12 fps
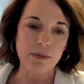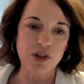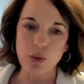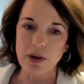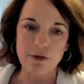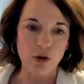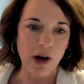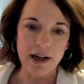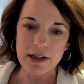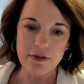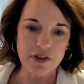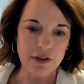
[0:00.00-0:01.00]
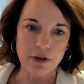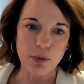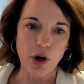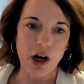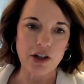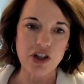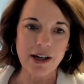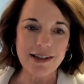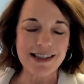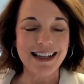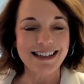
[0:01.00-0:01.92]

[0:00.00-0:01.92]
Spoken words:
doing a variety of different projects.